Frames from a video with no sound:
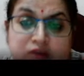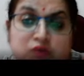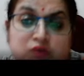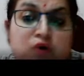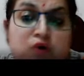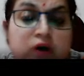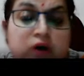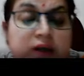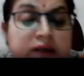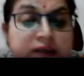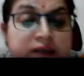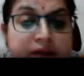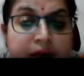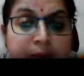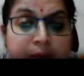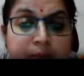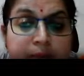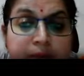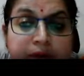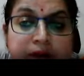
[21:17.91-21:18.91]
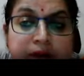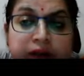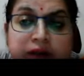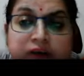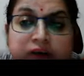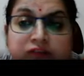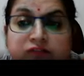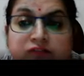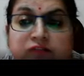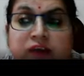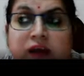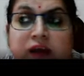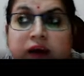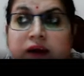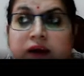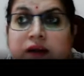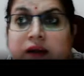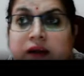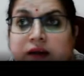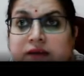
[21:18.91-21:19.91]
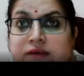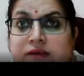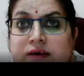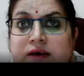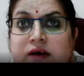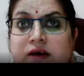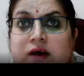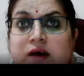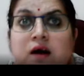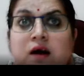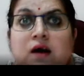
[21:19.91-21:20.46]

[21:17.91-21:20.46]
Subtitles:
For example, if there is a